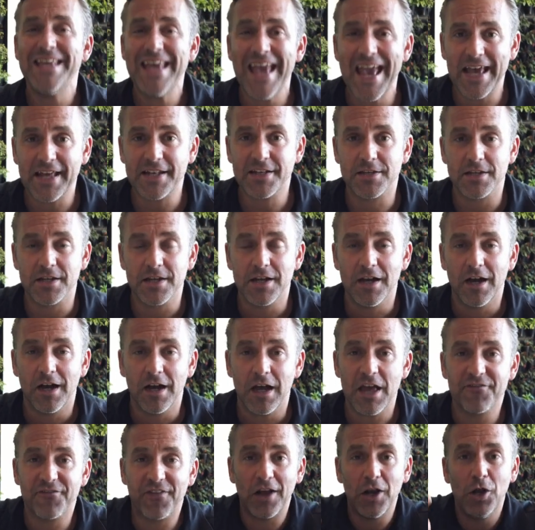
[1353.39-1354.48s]
Yet,
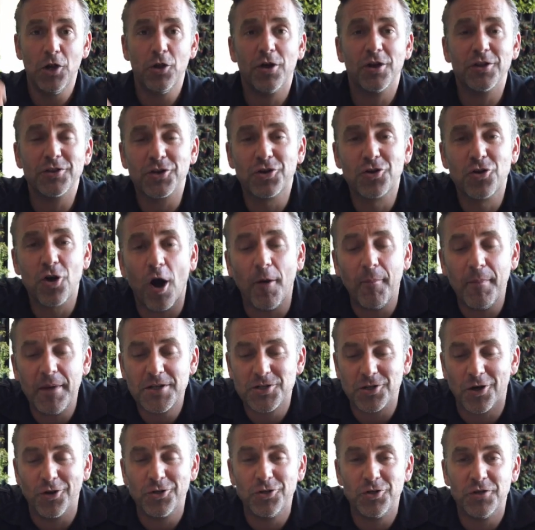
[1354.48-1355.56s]
if I look at the
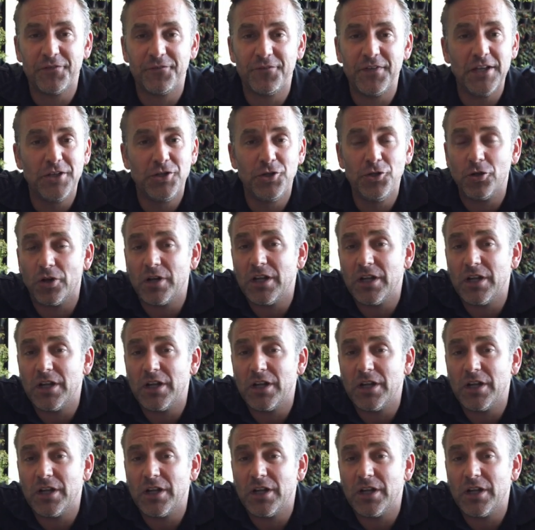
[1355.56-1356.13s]
comments on your feed,